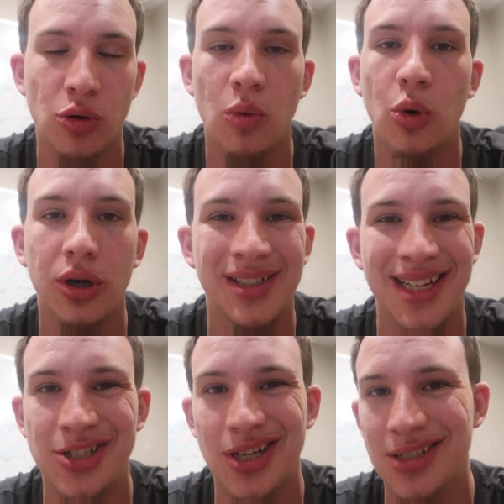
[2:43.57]
So it works.
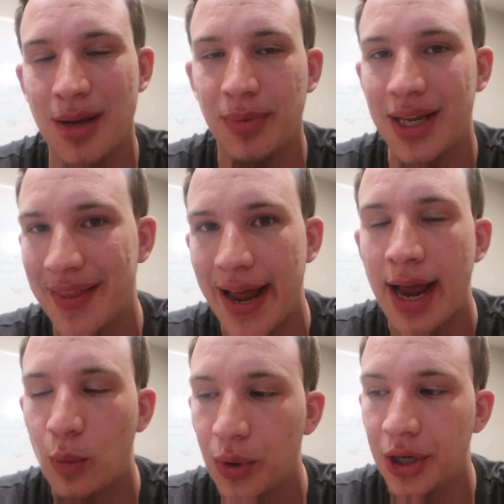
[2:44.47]
It's just something that
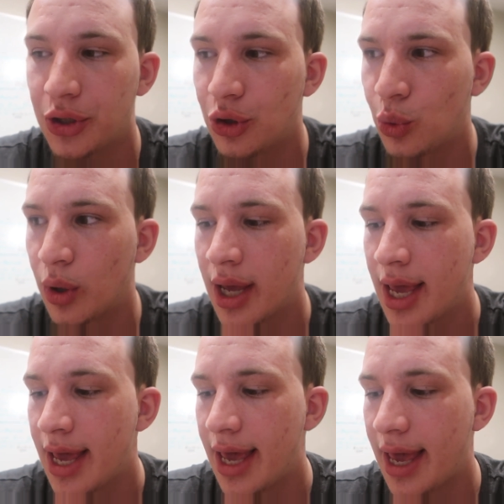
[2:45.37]
I wouldn't do
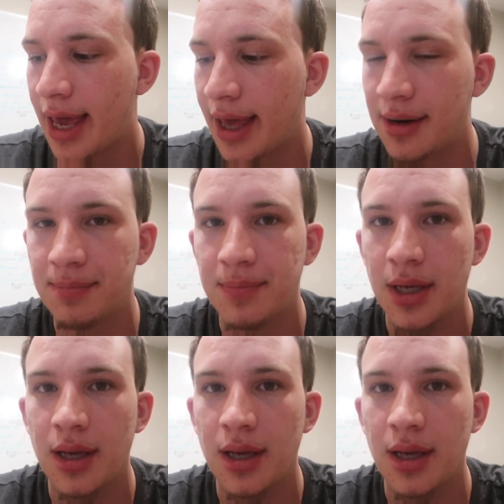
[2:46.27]
and